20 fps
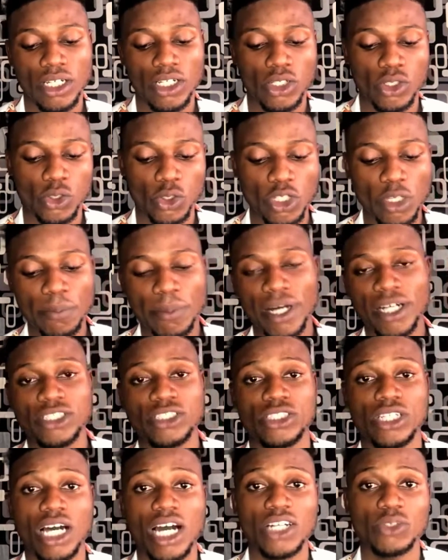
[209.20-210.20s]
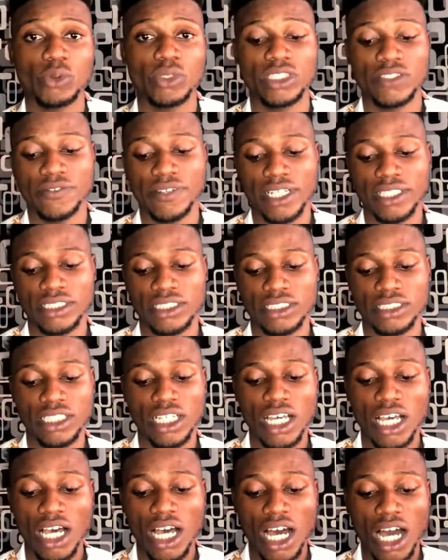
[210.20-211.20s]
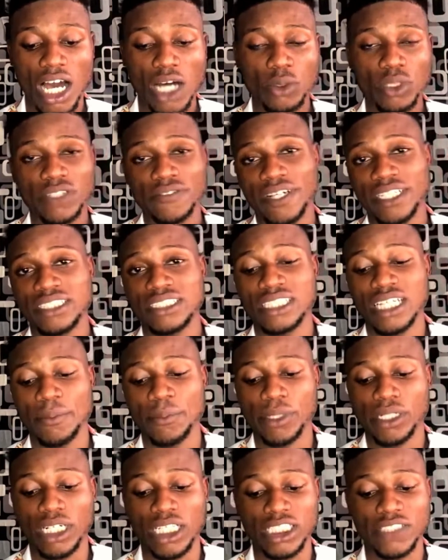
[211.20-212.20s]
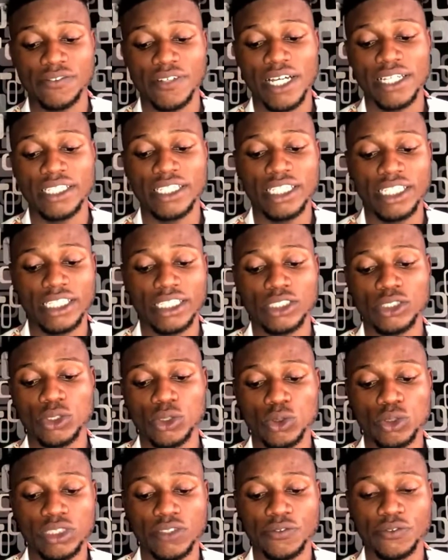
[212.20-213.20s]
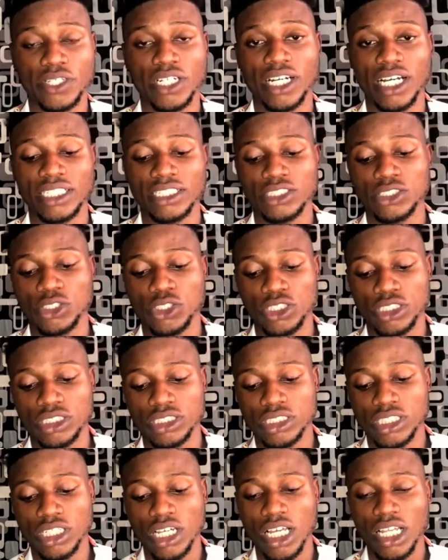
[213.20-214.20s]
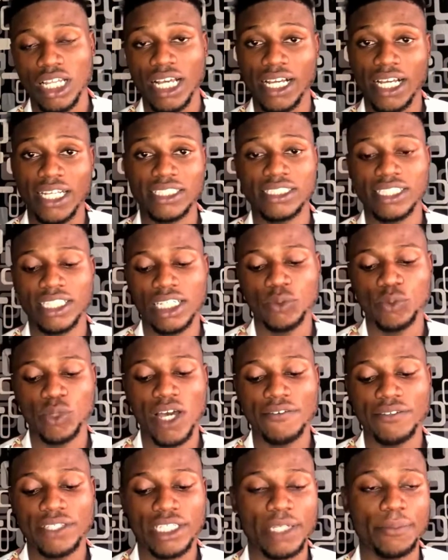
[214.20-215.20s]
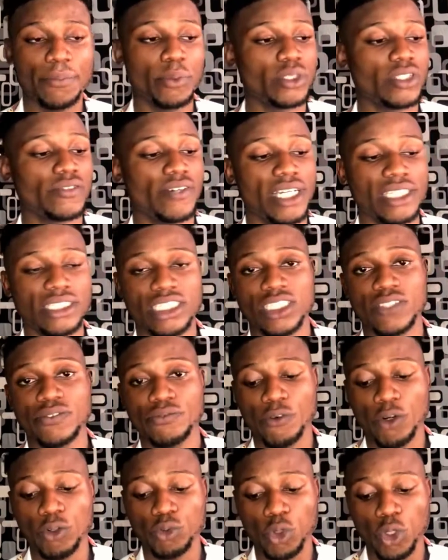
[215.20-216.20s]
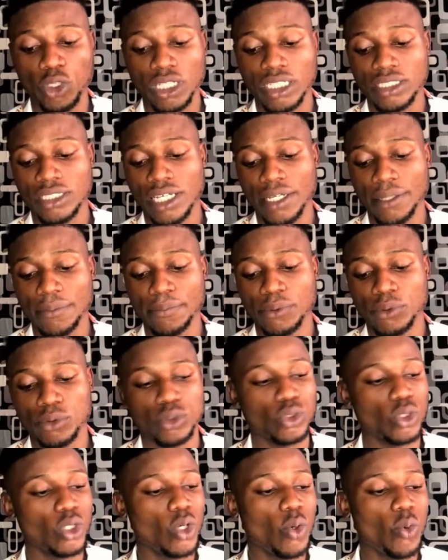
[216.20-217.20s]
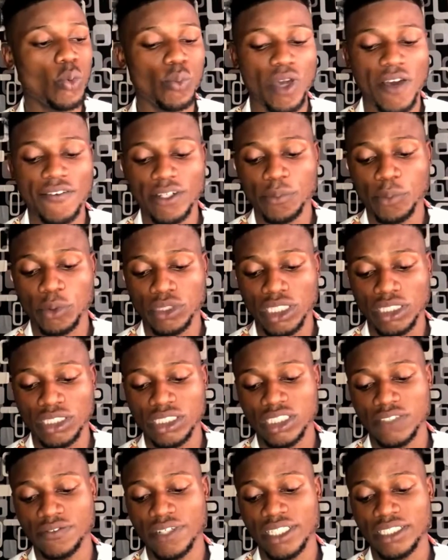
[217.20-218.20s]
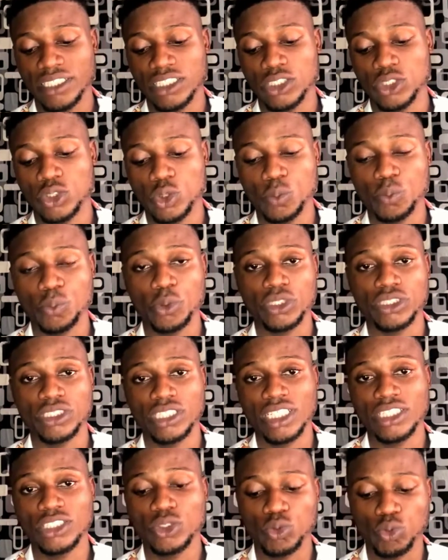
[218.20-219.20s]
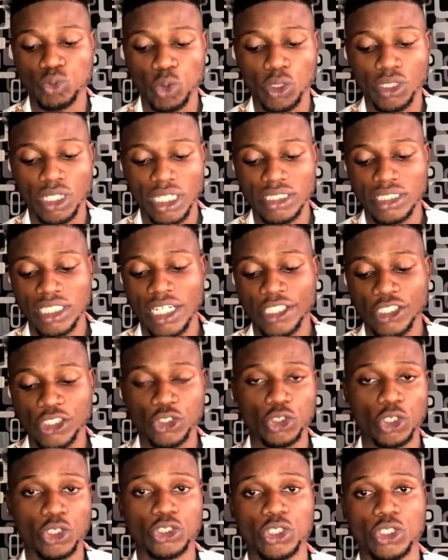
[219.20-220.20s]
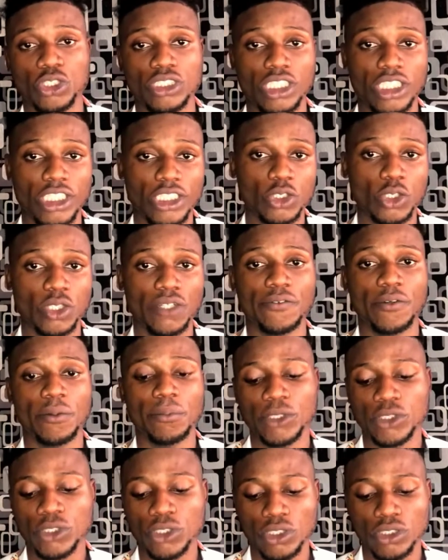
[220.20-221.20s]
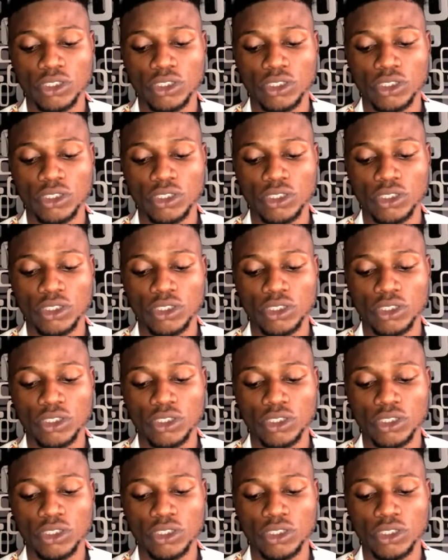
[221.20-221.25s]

Going back to the hardware devices can be classified into different categories. Like I said, we have the input devices for raw data input. We have the processing devices to process raw data instructions into information.